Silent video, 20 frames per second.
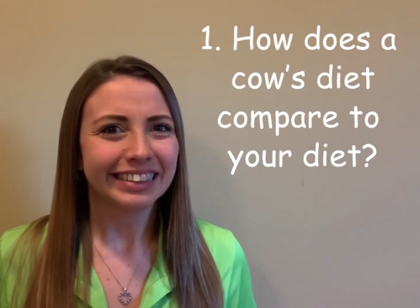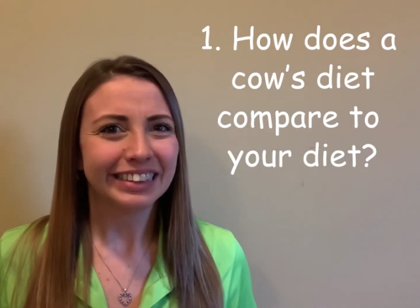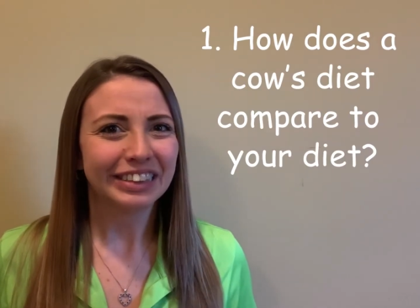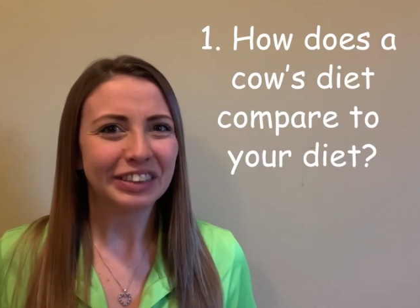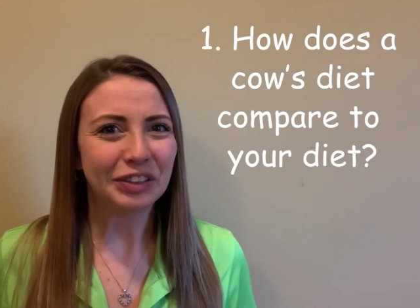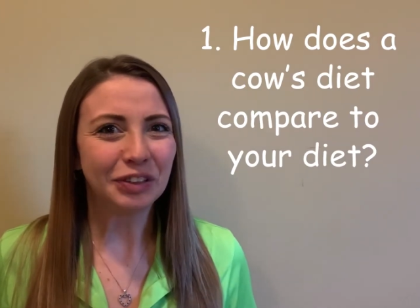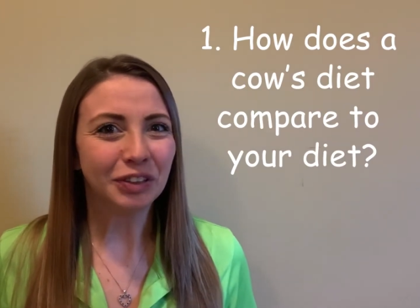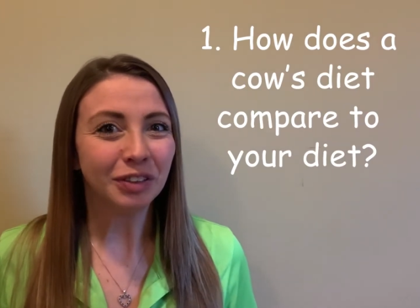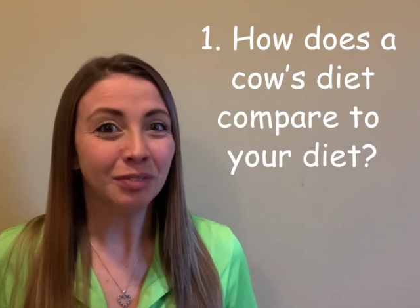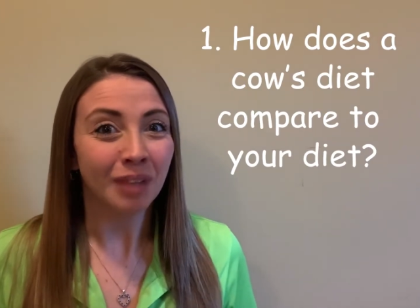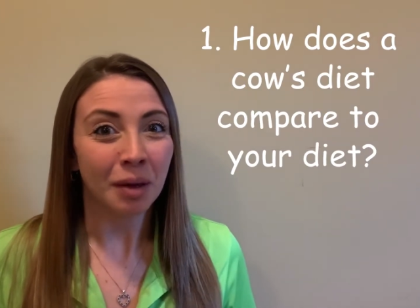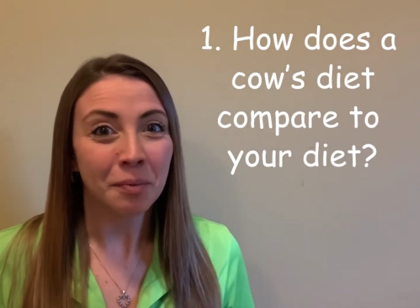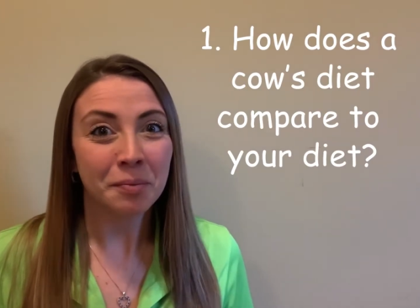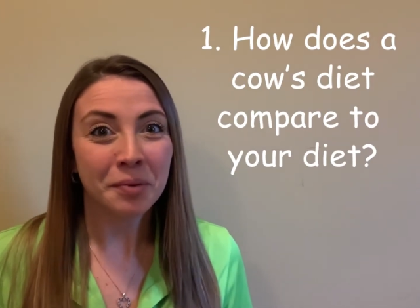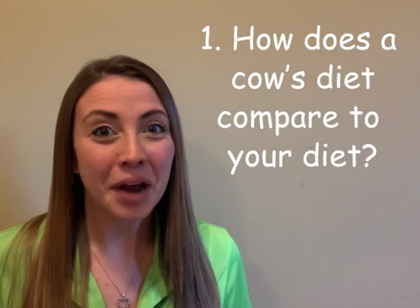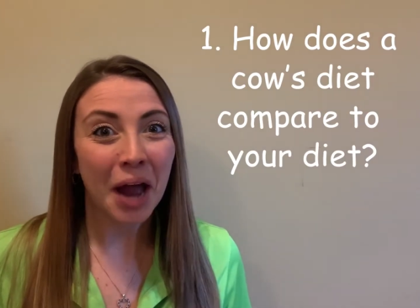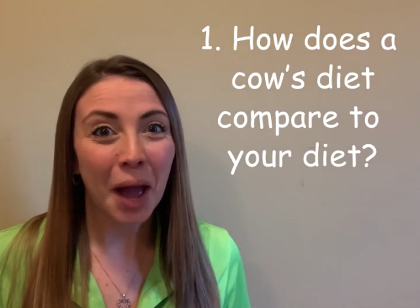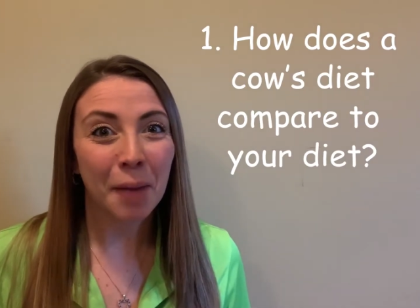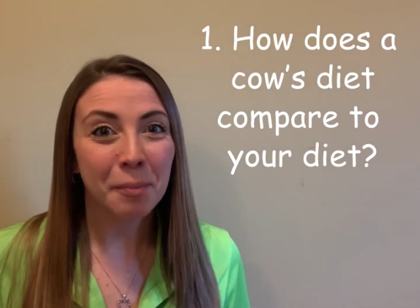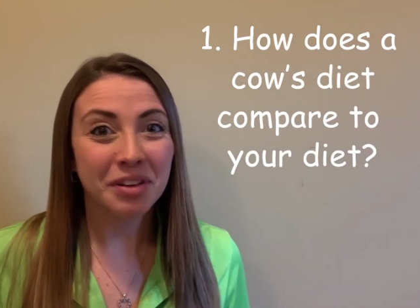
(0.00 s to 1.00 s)
Do you remember
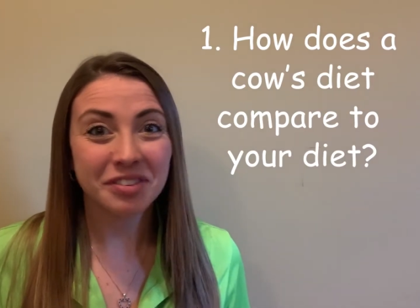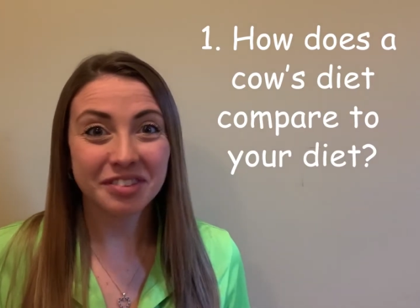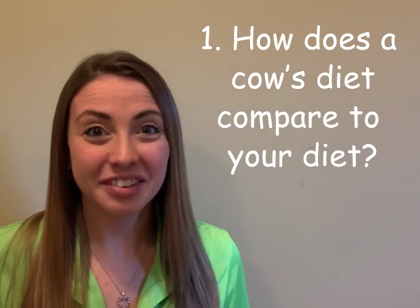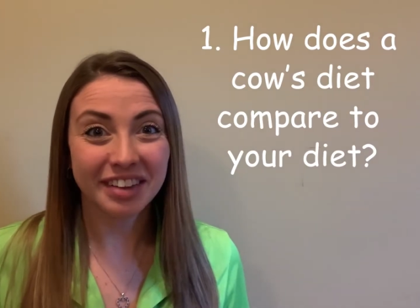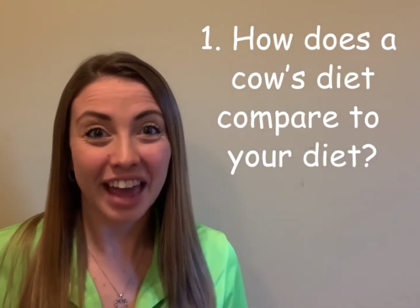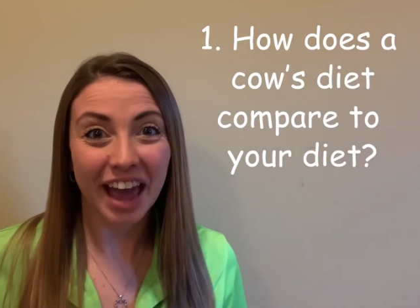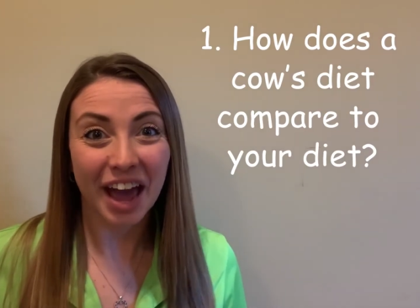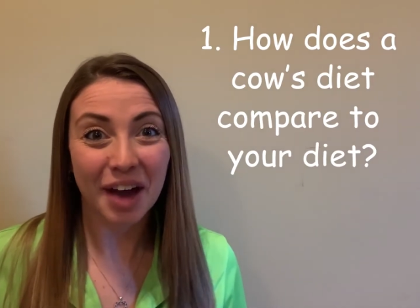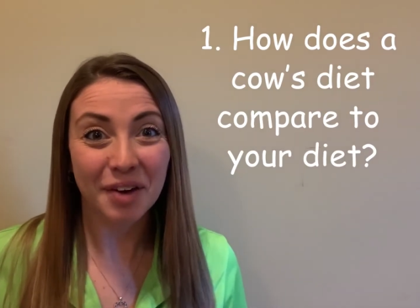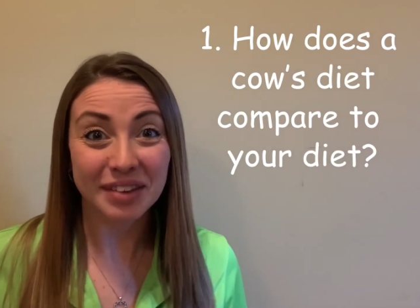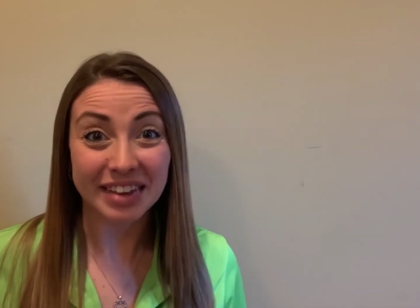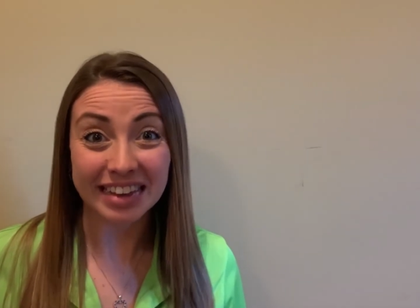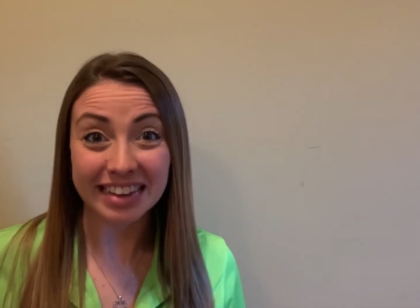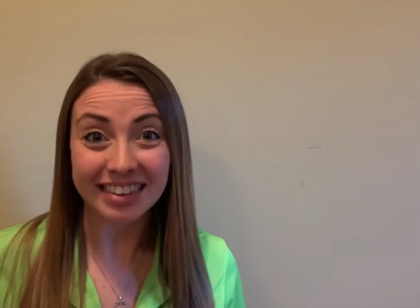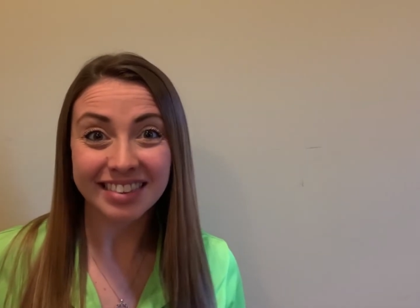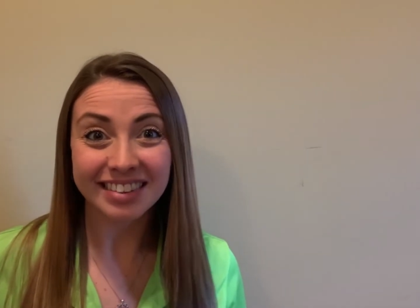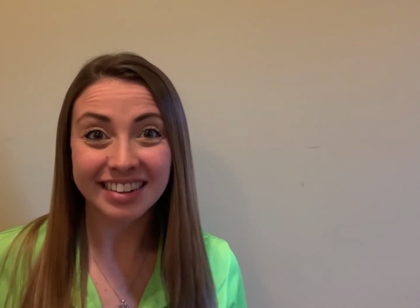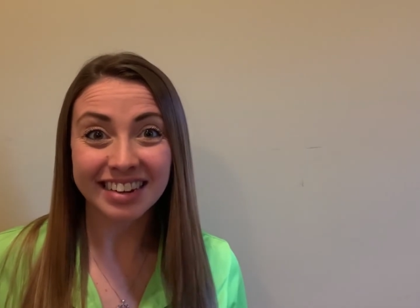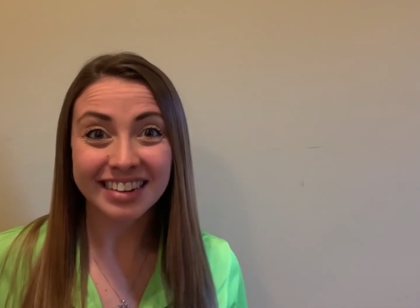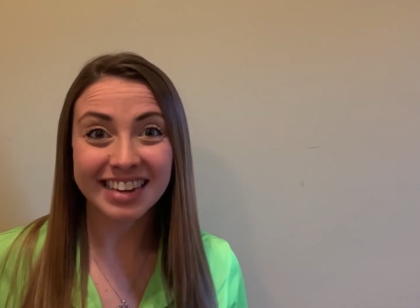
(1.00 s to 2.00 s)
how much a cow
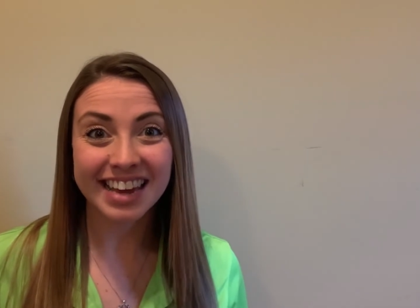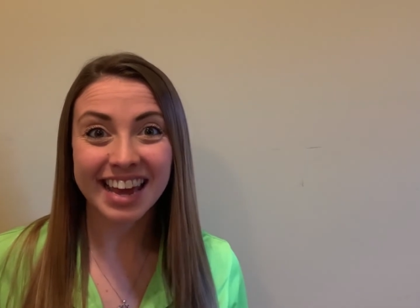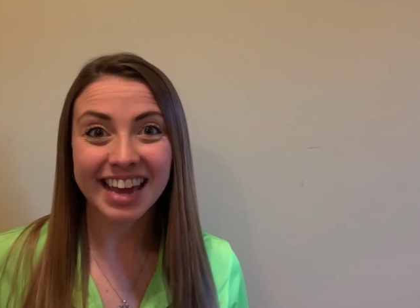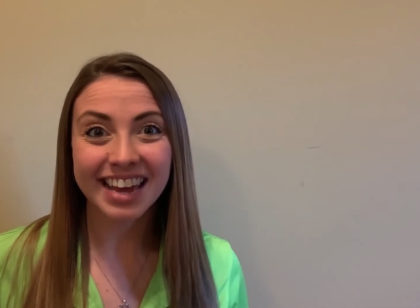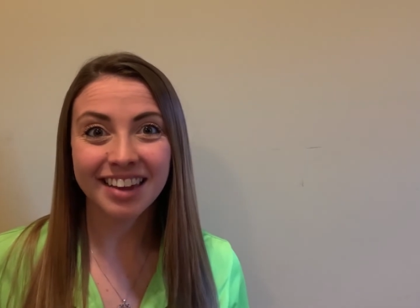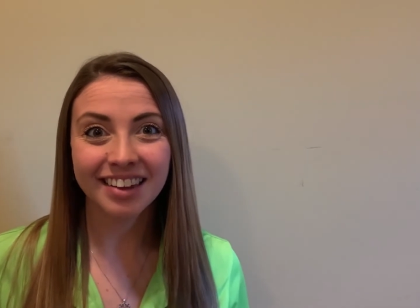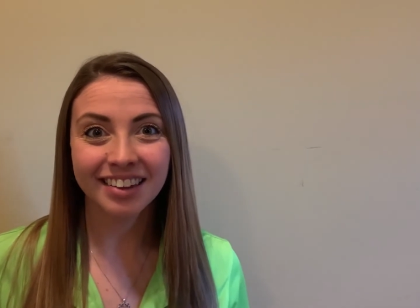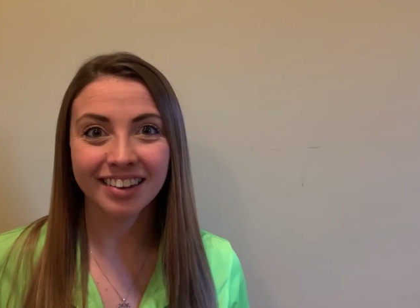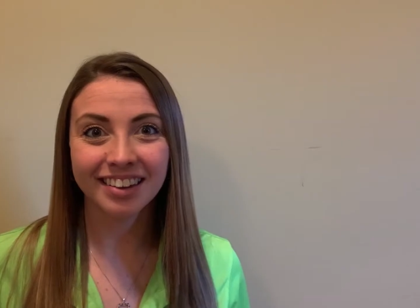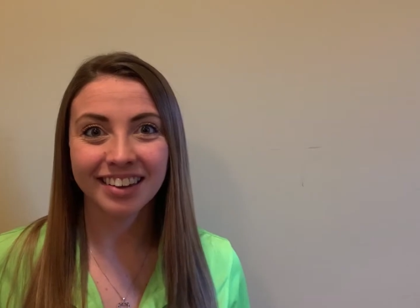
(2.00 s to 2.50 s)
eats in a day?